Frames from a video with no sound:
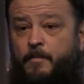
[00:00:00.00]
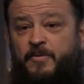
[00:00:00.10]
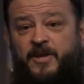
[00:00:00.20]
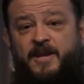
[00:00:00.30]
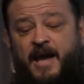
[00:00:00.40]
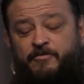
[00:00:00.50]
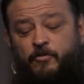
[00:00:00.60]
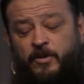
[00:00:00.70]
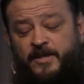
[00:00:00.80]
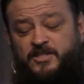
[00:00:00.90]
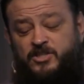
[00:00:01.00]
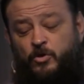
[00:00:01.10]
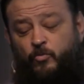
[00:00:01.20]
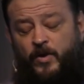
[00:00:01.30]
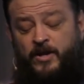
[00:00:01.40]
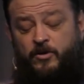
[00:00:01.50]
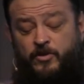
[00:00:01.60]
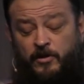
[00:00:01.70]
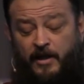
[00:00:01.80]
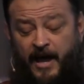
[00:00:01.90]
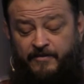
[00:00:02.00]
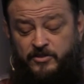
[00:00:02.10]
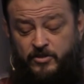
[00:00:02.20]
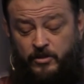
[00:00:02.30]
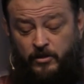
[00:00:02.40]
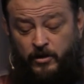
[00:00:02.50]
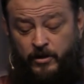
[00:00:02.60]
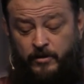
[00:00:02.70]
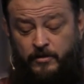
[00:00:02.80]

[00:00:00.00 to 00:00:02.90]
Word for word: but they never really surrendered their lives to the Lord.